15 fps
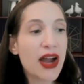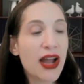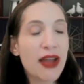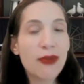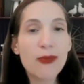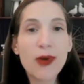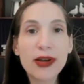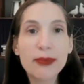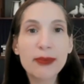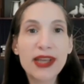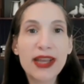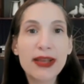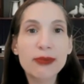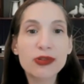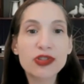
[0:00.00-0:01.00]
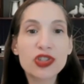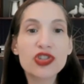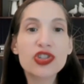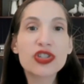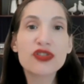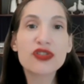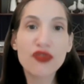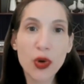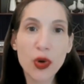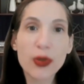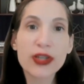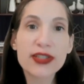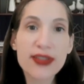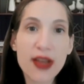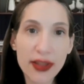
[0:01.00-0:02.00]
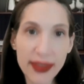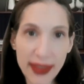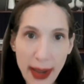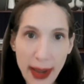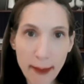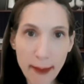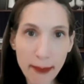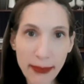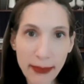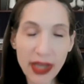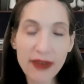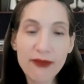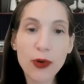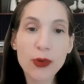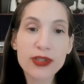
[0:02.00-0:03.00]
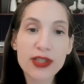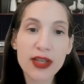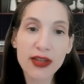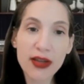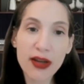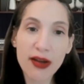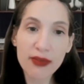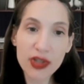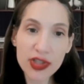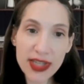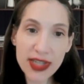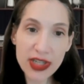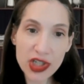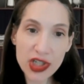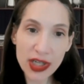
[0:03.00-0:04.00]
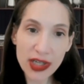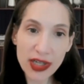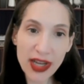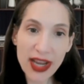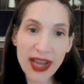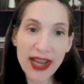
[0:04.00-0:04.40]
I want to be able to just focus on them and focus on the conversation